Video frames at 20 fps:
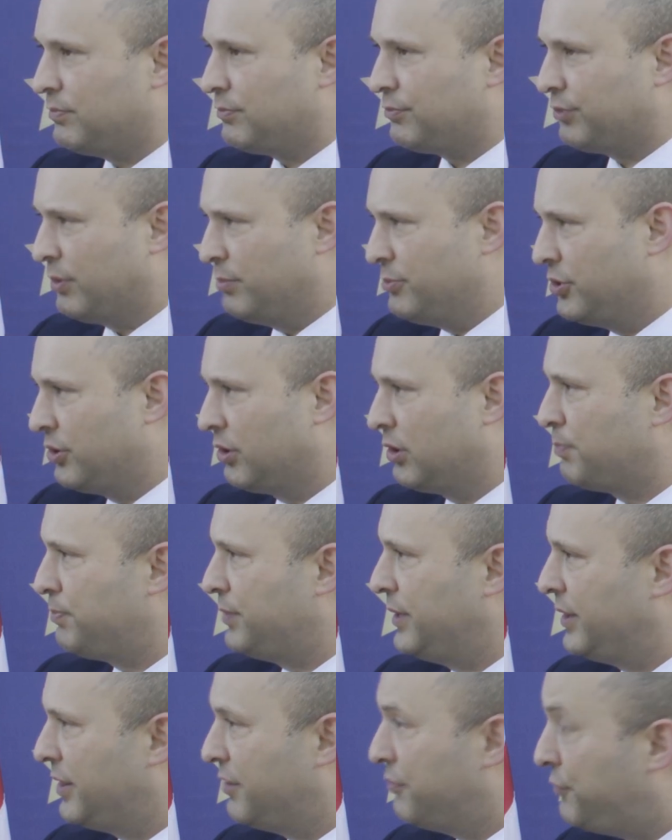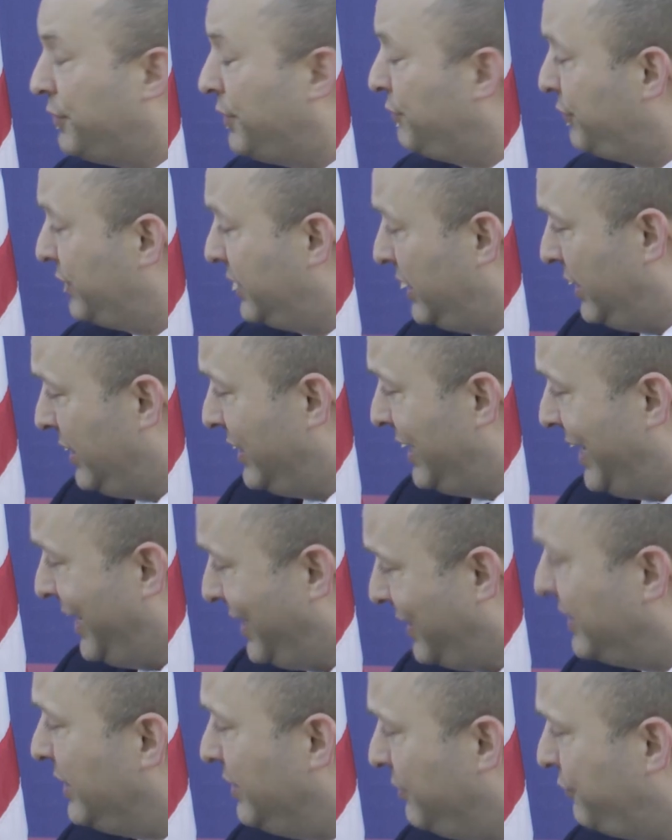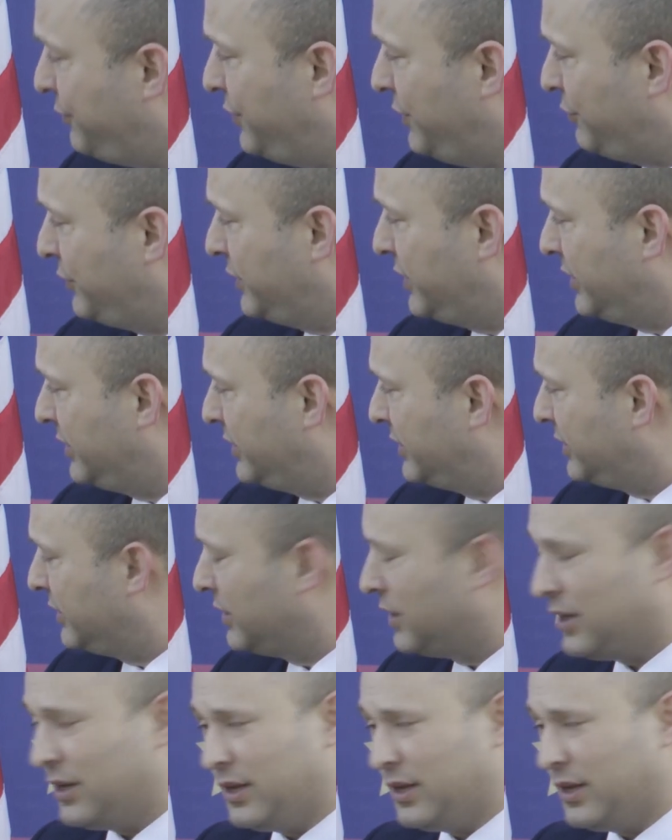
from Europe in the 1850s.